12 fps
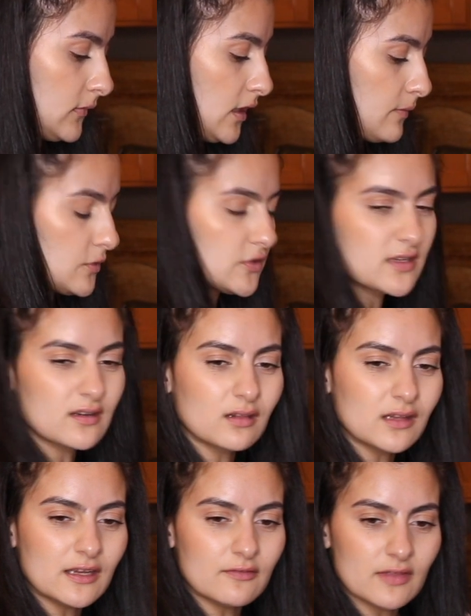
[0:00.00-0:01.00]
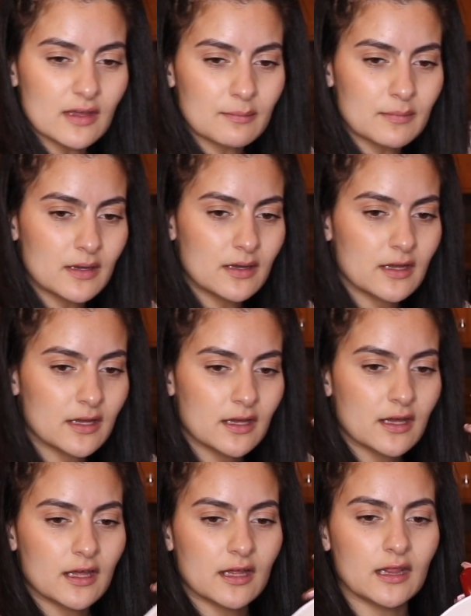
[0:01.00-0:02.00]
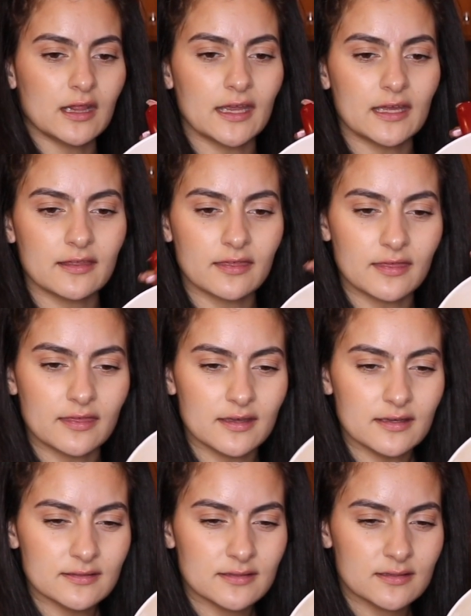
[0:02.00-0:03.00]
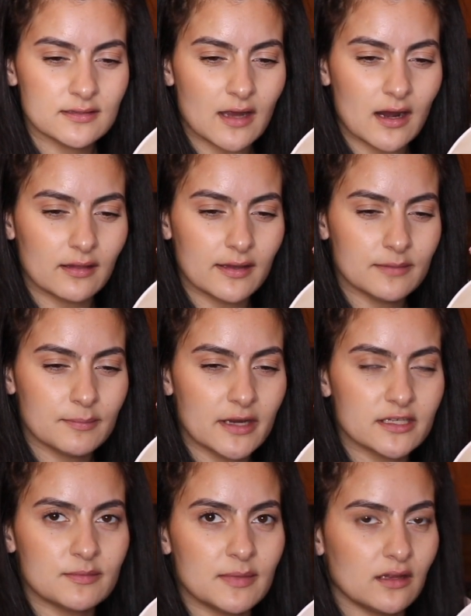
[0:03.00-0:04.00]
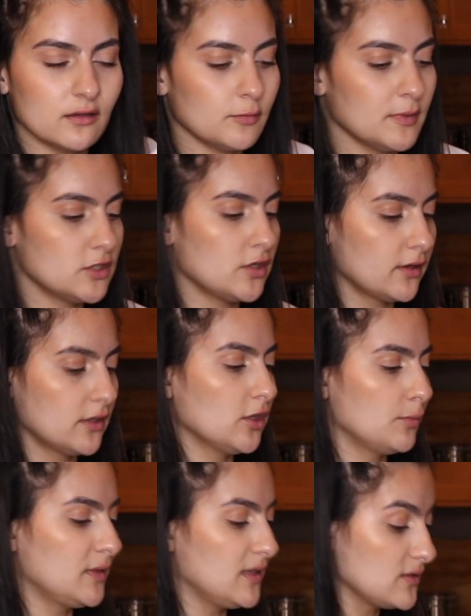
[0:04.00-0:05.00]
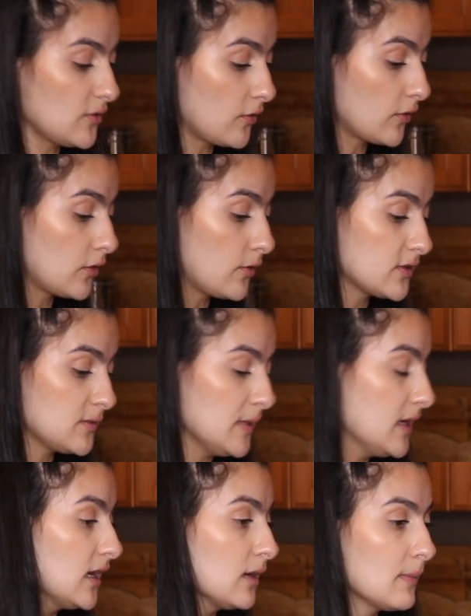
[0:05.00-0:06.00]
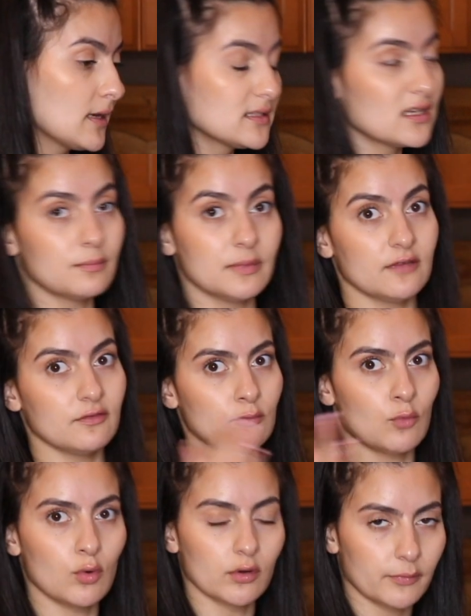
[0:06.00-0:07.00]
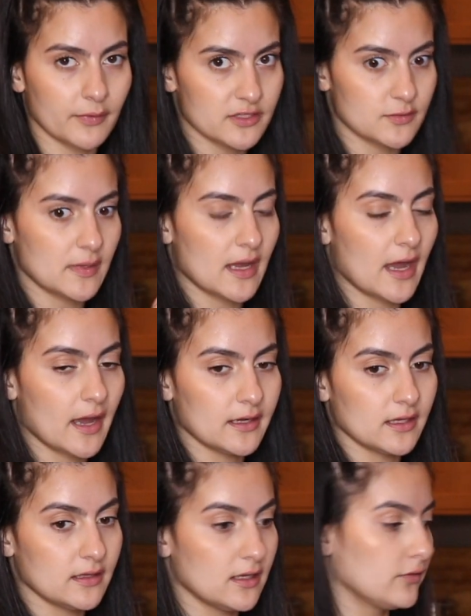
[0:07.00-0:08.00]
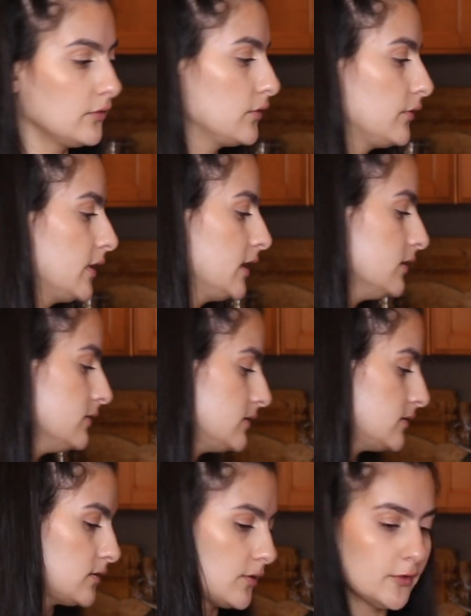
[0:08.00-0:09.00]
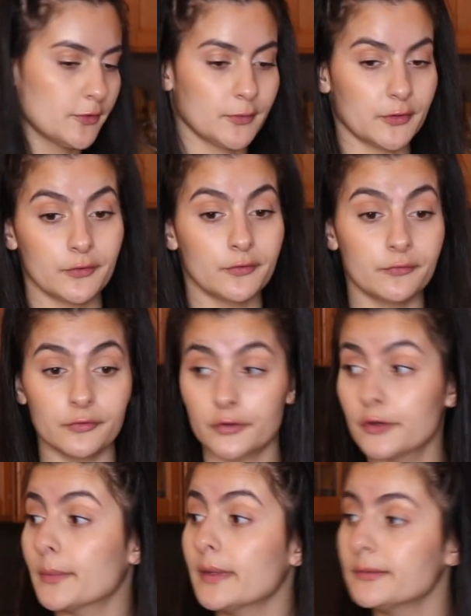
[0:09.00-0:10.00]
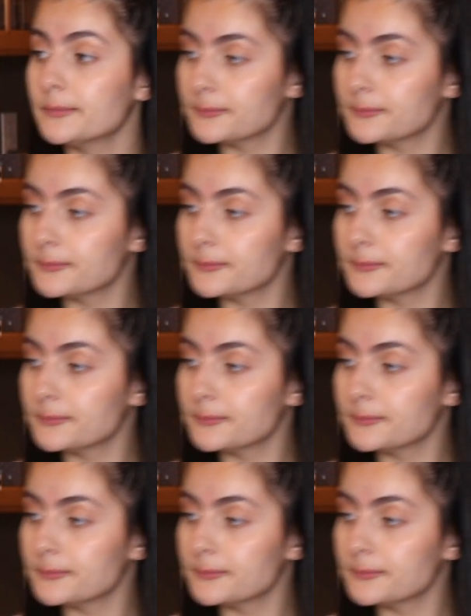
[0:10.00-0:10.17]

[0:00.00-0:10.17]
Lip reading: I'm just gonna leave them like this. I like mine to be a little bit chunkier, but these are going to be getting mixed up even more once we add in the other ingredients, so I don't want to overdo it.